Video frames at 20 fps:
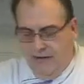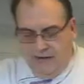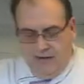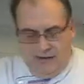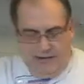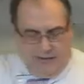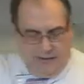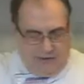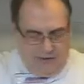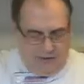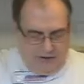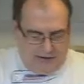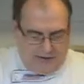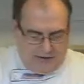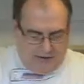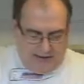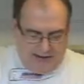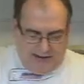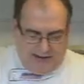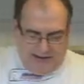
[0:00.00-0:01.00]
Now we're just
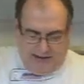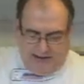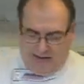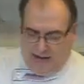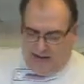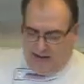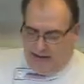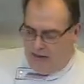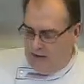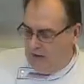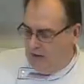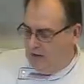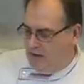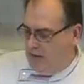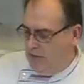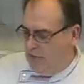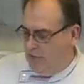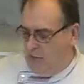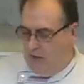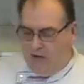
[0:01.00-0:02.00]
going to set it on our
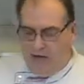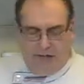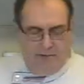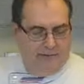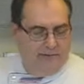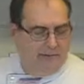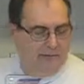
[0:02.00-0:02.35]
cutting board,